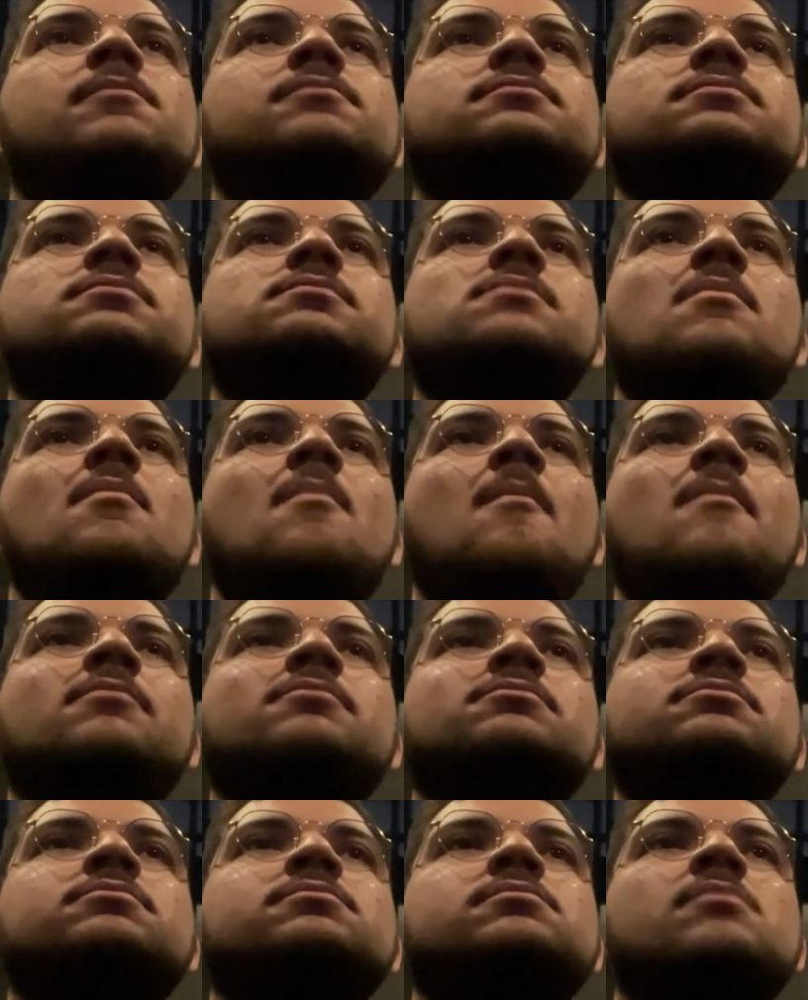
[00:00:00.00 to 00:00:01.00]
to see Babylon
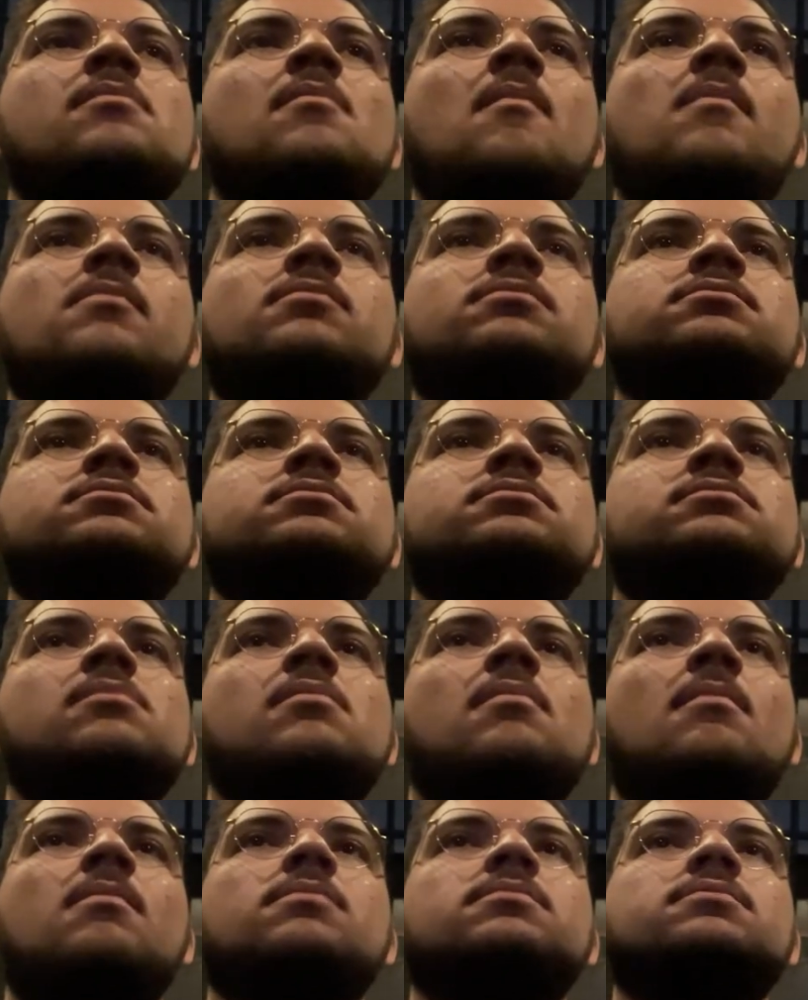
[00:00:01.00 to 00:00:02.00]
for a third time,
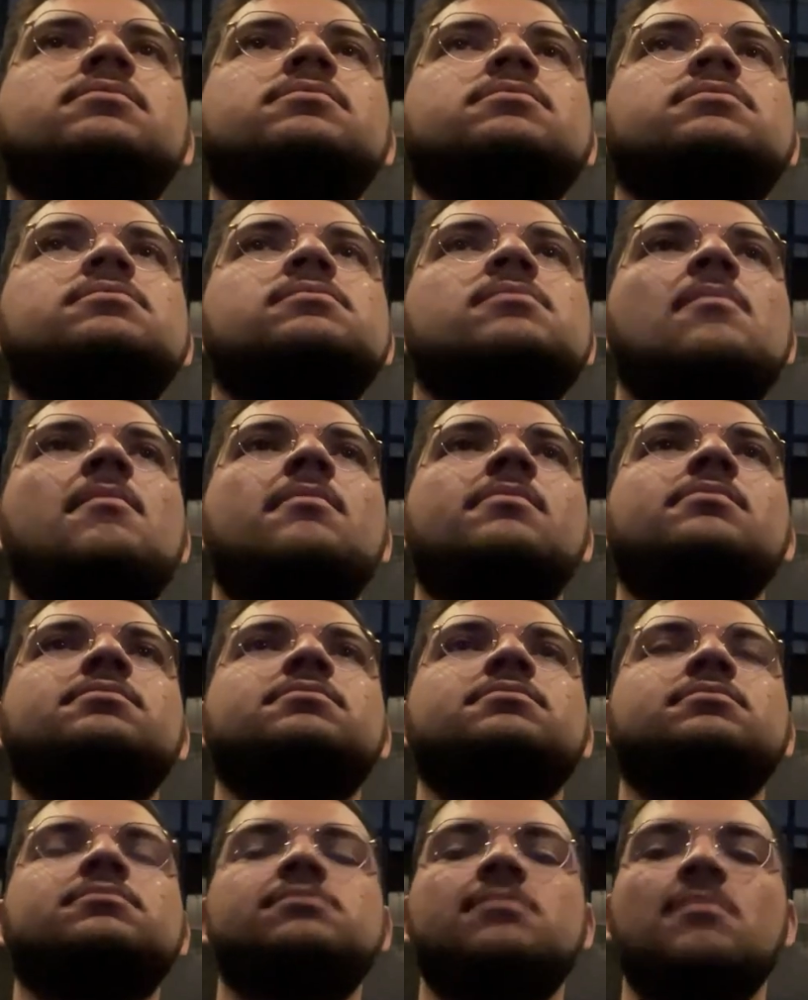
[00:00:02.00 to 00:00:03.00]
the promo of my
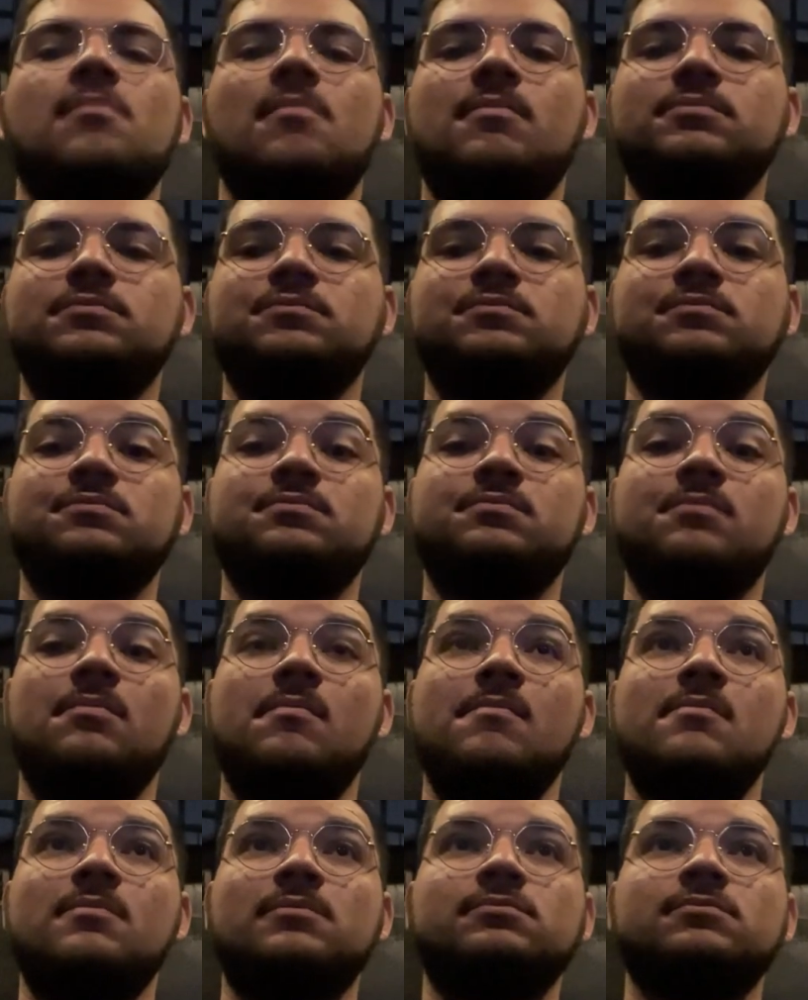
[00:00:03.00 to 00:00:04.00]
nightmares
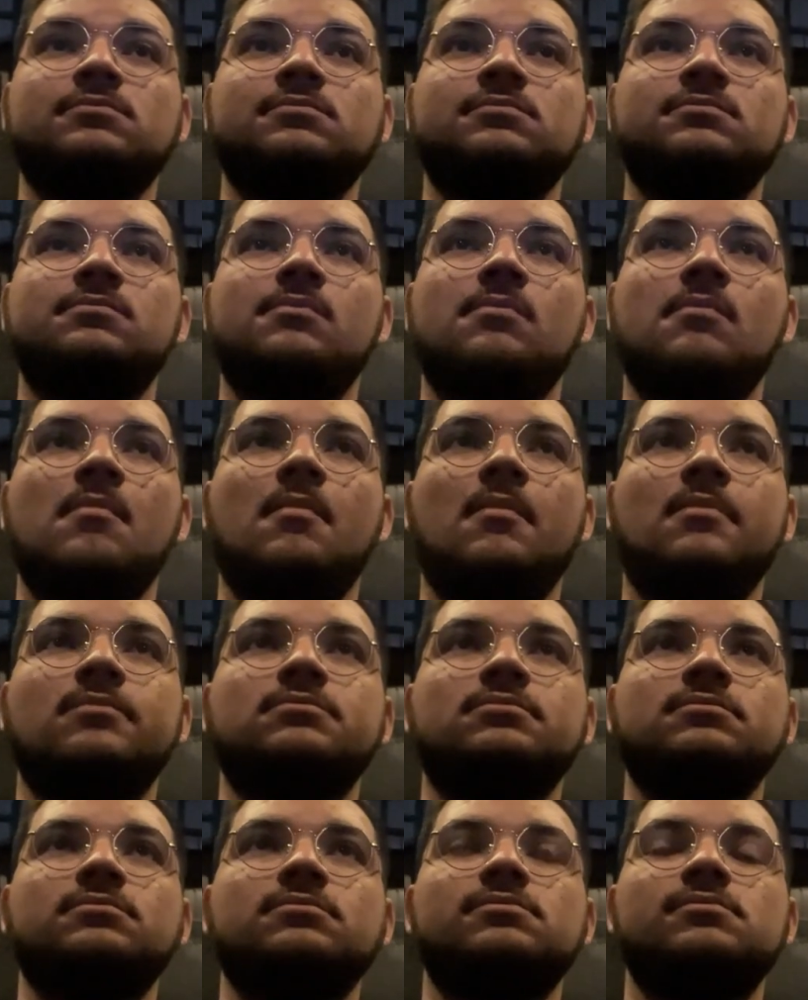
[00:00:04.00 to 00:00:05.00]
comes back on
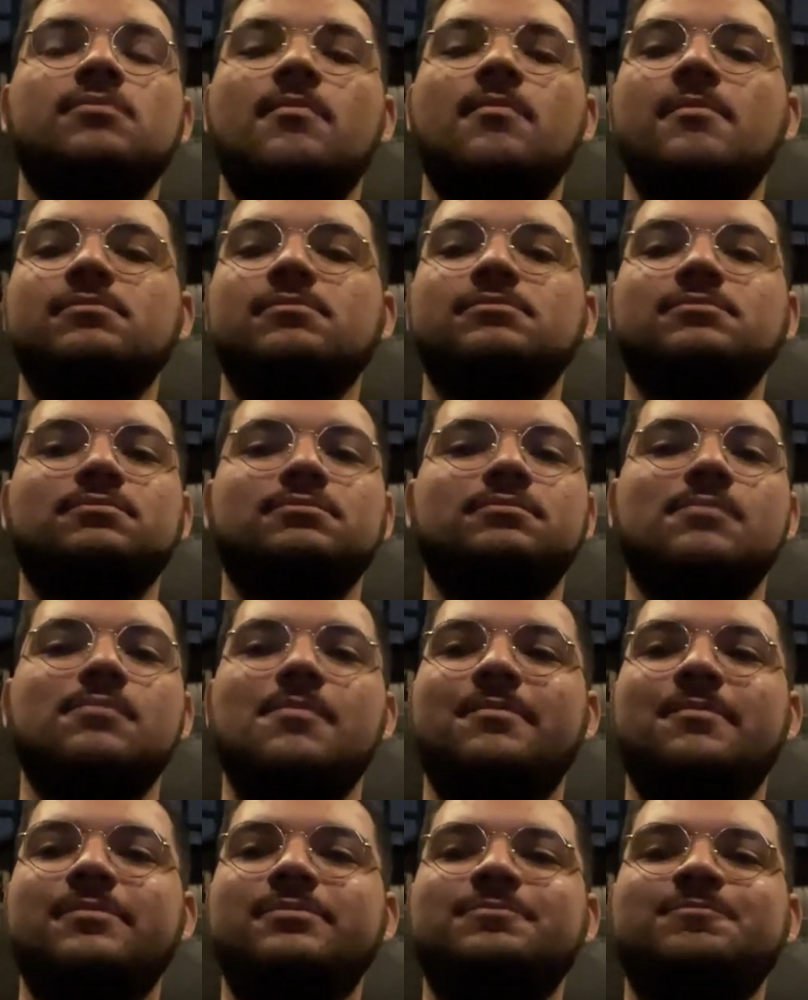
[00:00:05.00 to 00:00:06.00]
screen. That's the
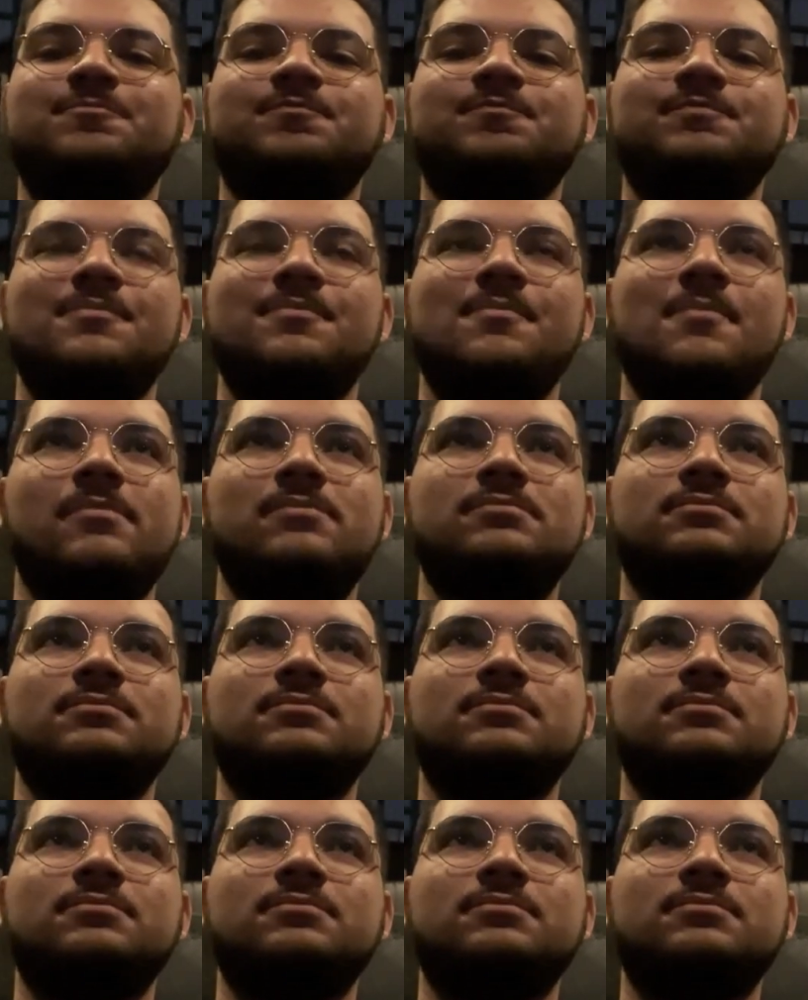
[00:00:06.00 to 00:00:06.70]
only thing